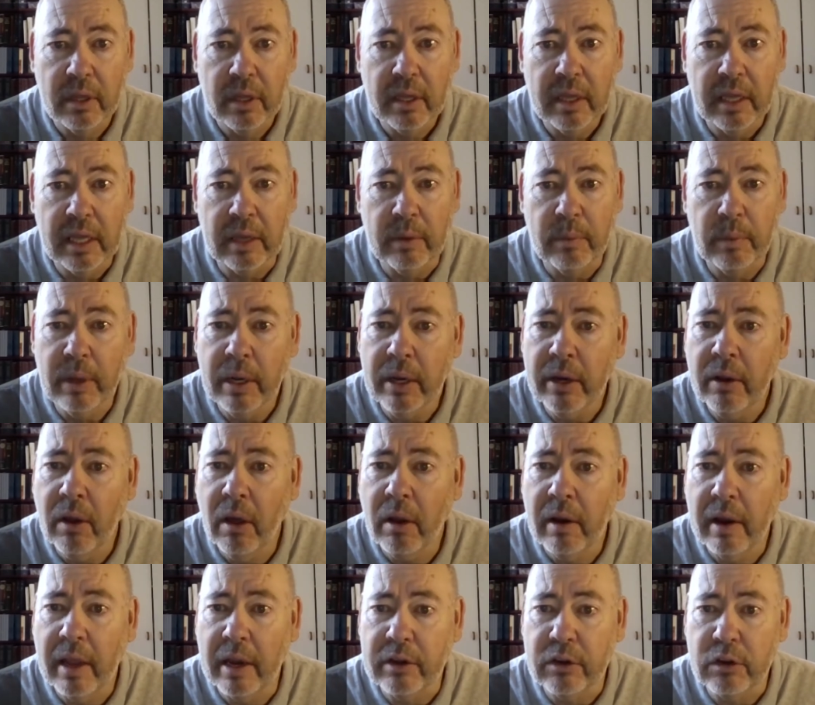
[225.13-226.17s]
He will not
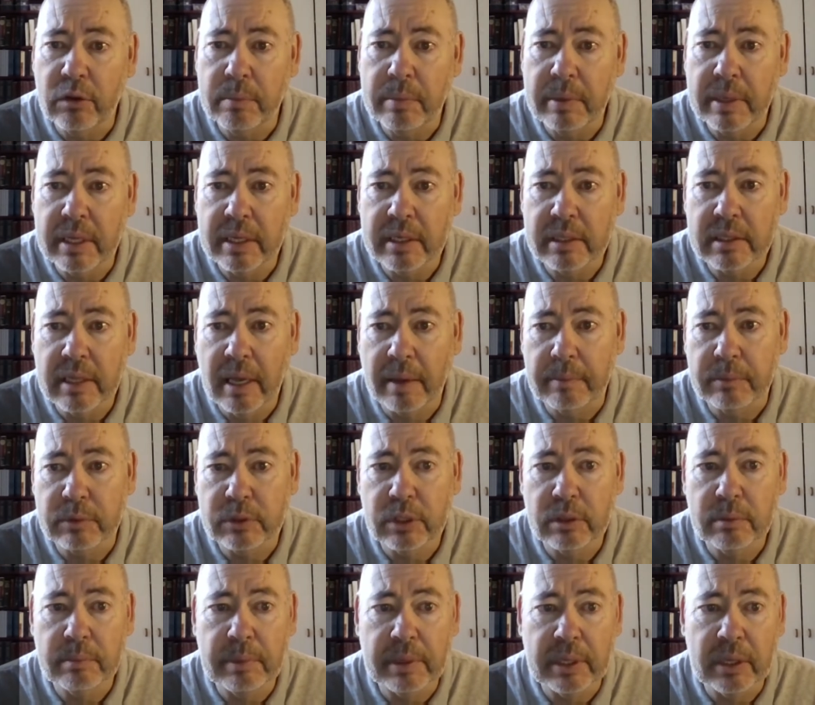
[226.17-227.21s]
let you be
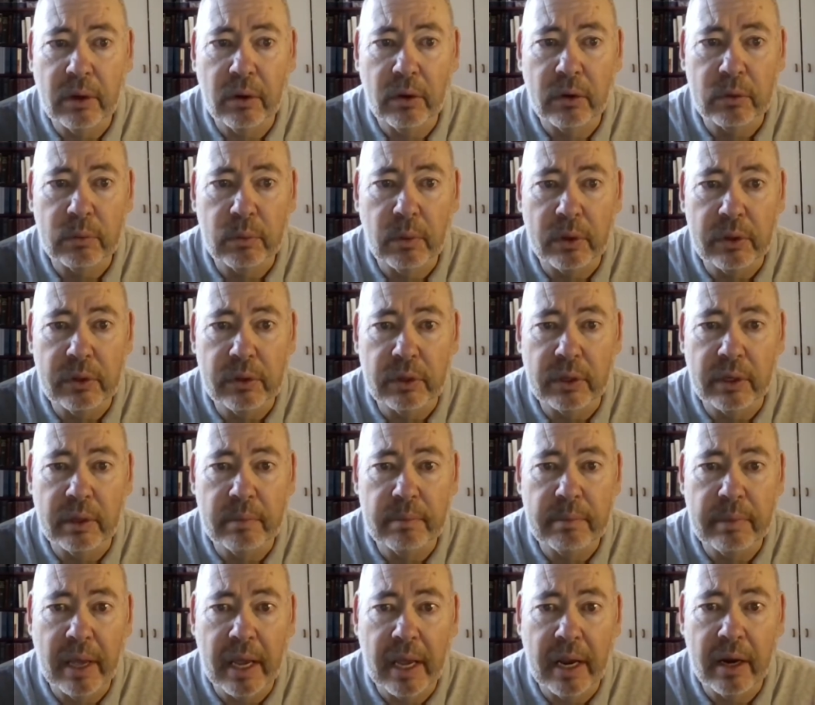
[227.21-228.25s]
tempted beyond what you can
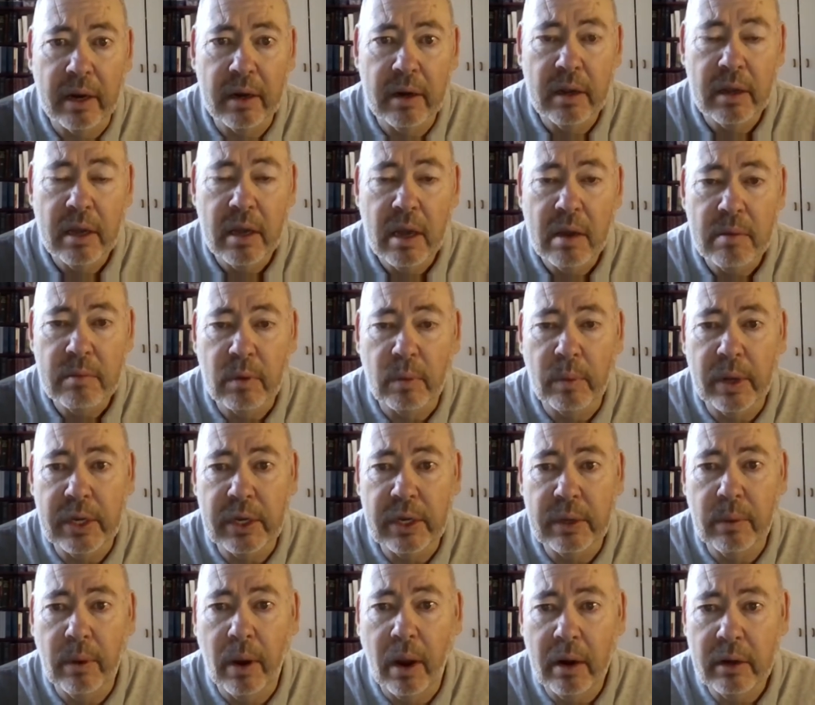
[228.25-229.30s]
bear, but when
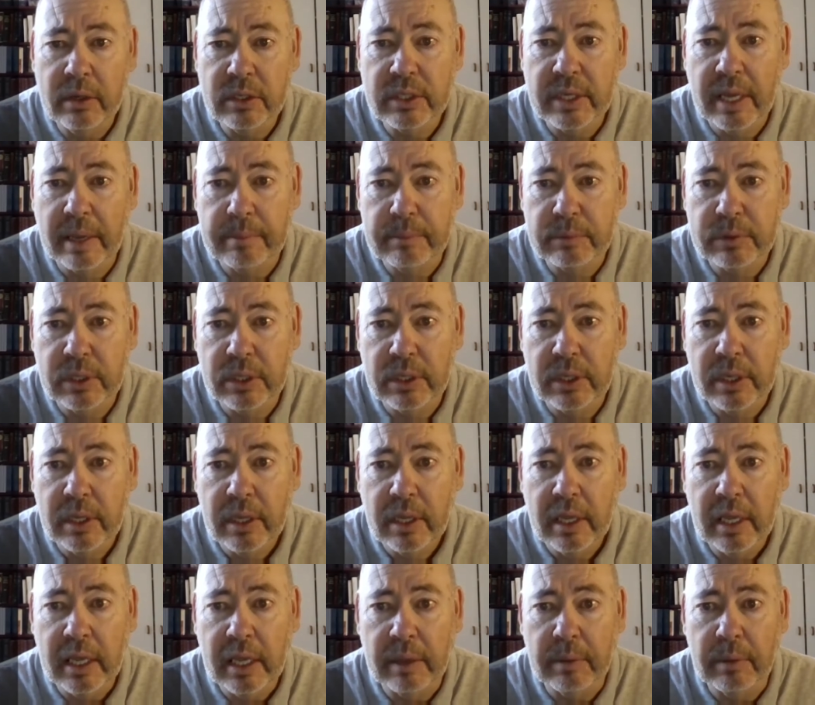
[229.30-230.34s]
you are tempted,
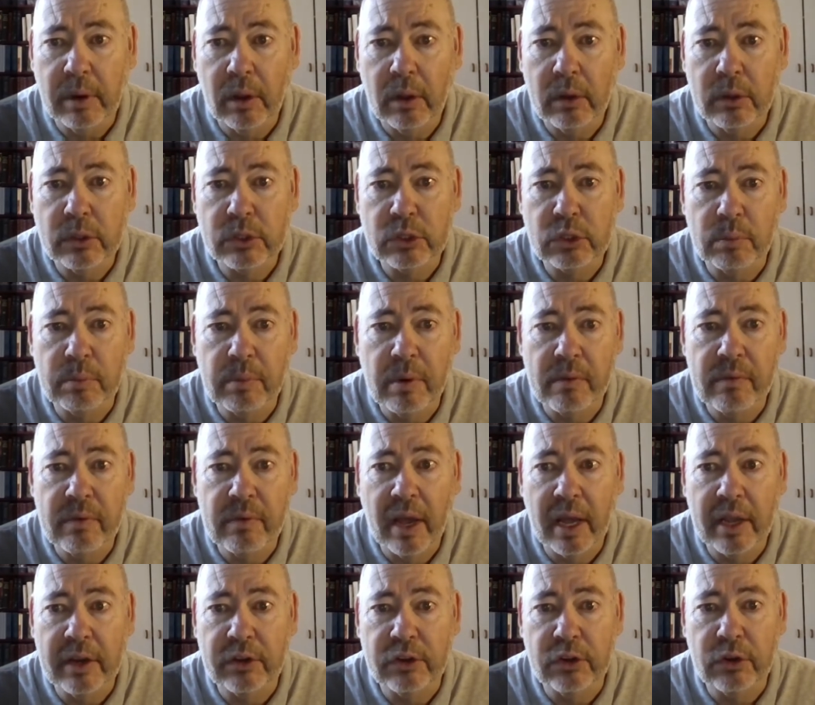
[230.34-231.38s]
he will also
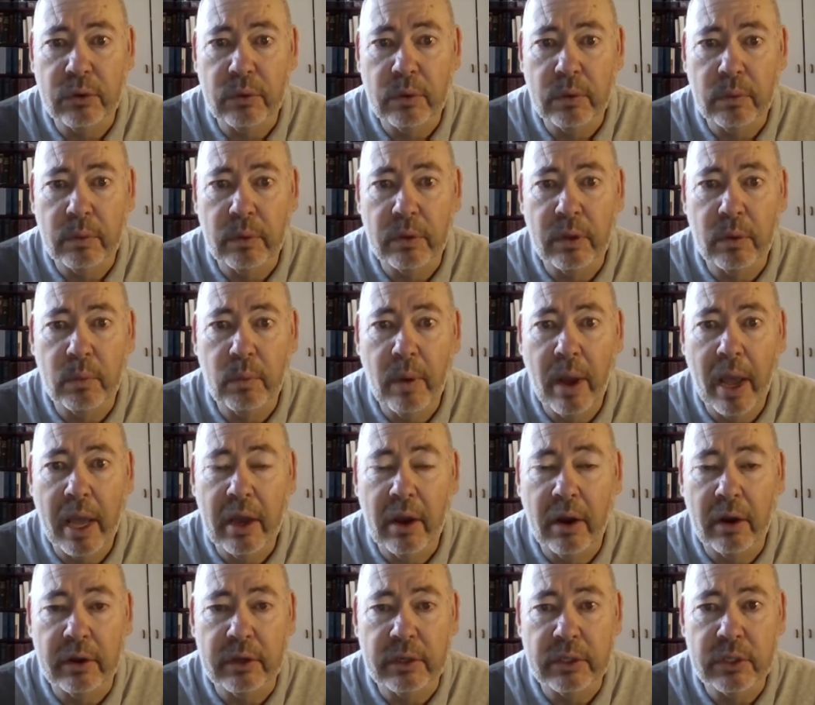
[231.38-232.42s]
provide you with a way
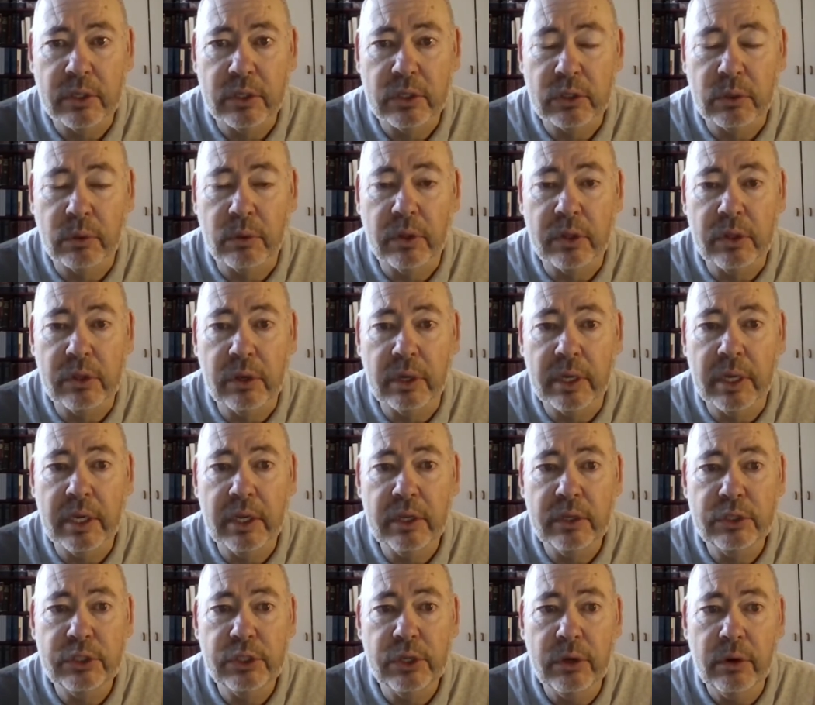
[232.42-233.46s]
out so that you can
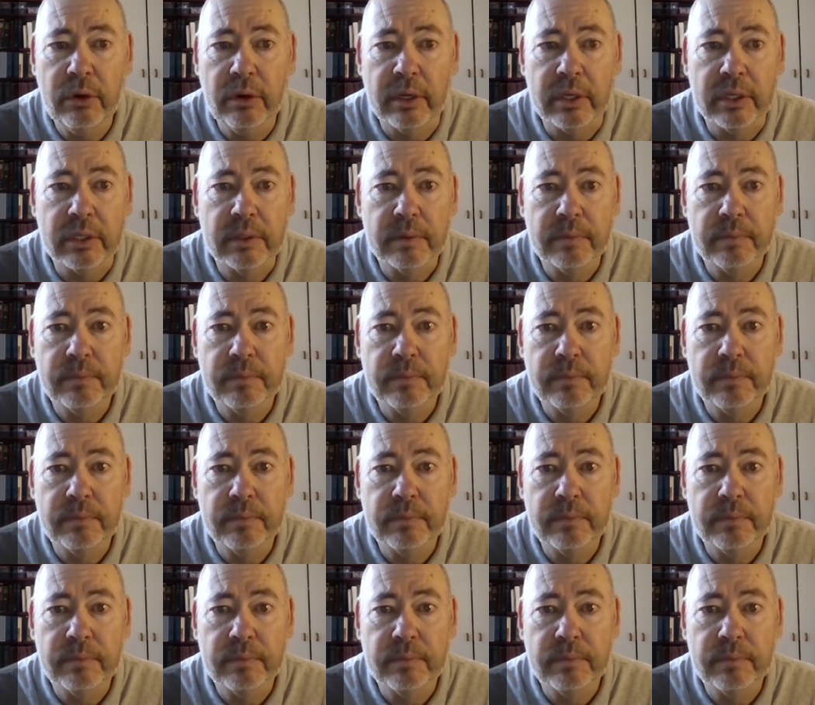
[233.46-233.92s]
endure it."